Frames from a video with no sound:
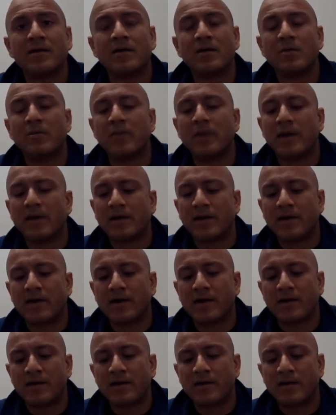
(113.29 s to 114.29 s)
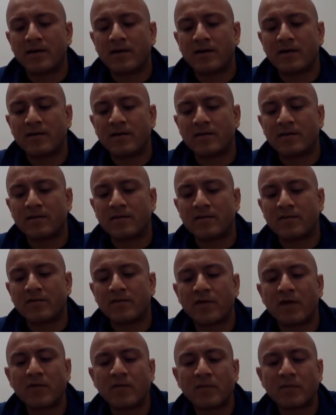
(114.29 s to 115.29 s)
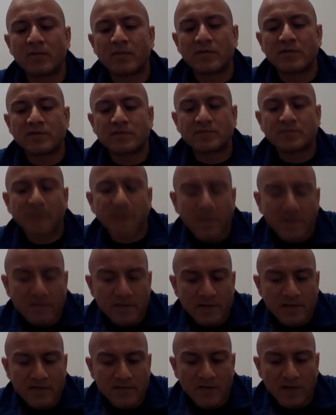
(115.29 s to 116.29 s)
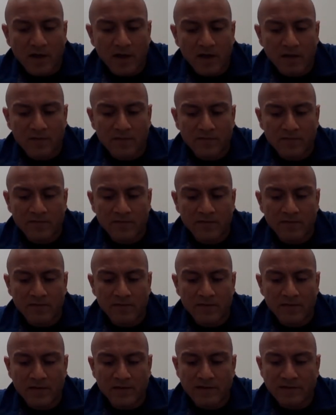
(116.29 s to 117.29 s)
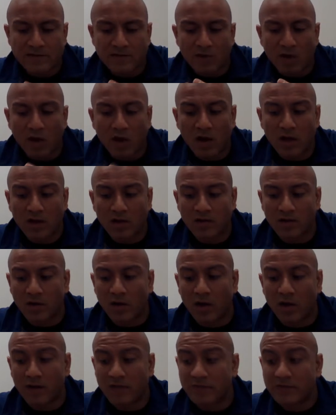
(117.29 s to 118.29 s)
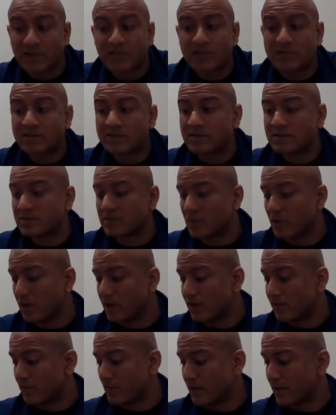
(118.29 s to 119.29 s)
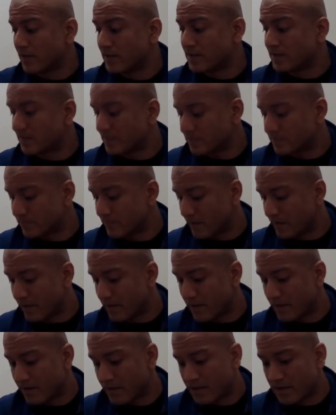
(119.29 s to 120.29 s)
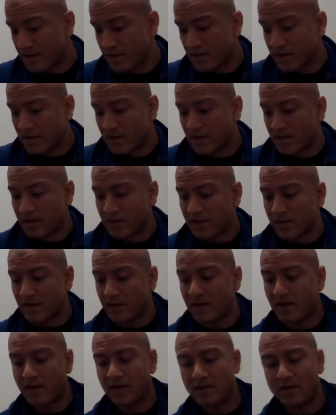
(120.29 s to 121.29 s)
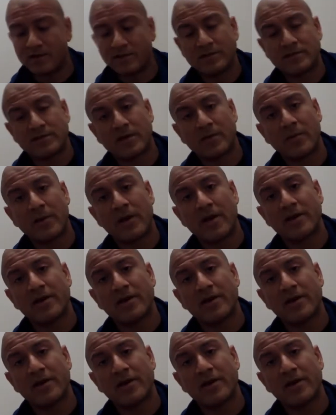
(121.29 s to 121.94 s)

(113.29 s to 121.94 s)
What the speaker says: but from the perspective of, and this is all of what I say is very these are my